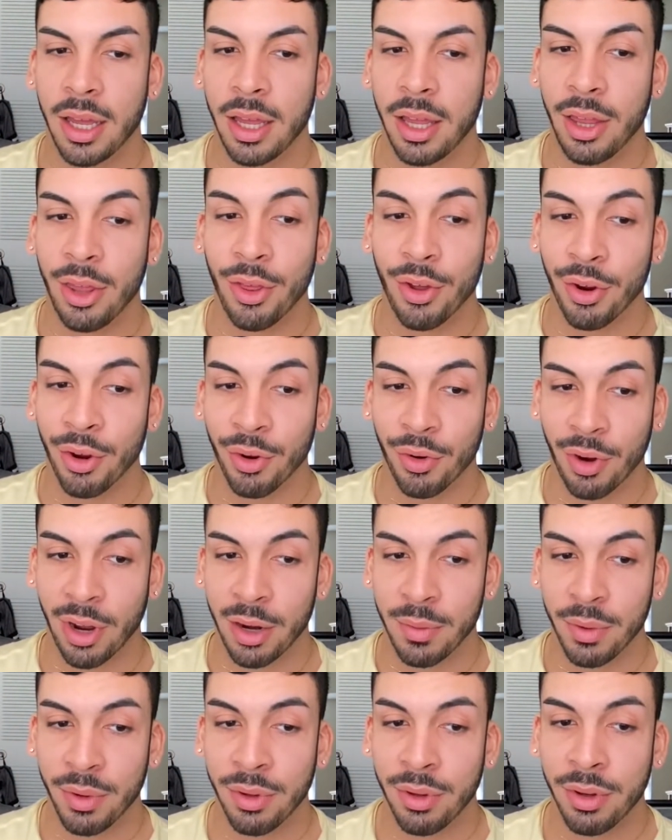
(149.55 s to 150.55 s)
they're
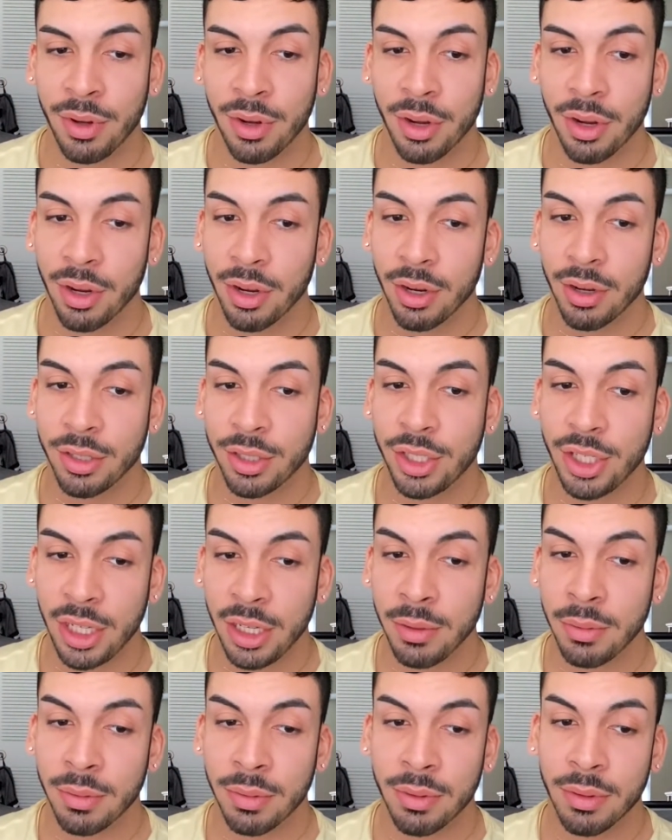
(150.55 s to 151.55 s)
incredible,
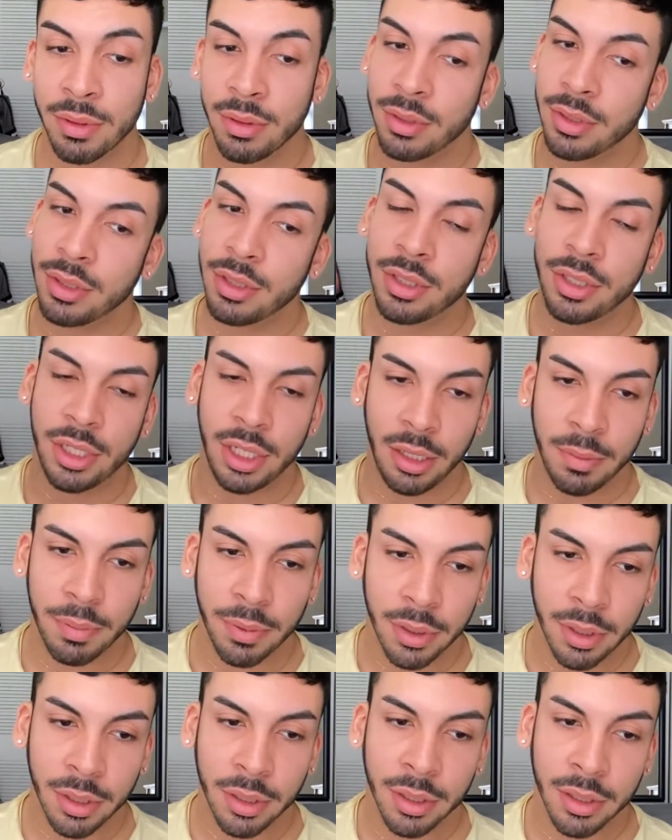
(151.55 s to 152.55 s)

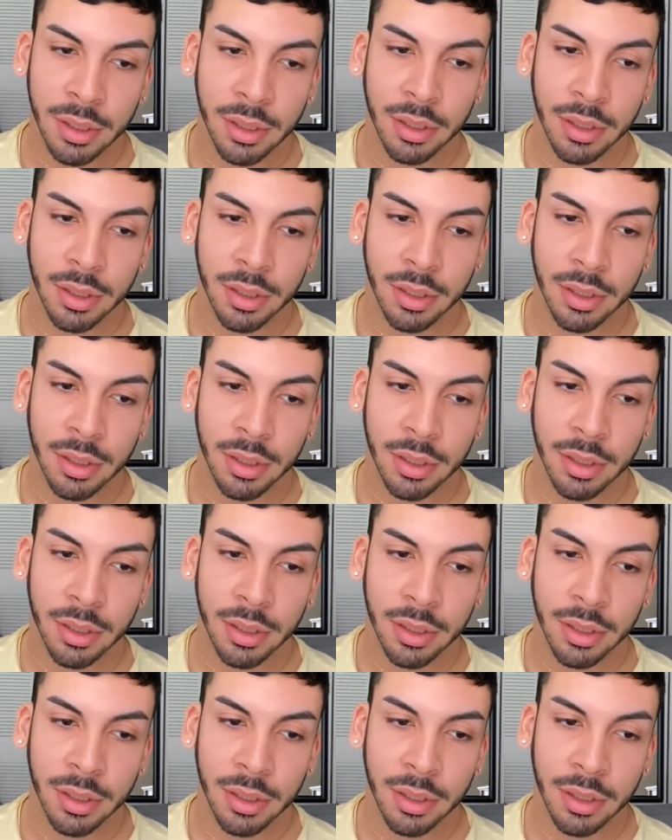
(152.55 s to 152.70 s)
cheaper,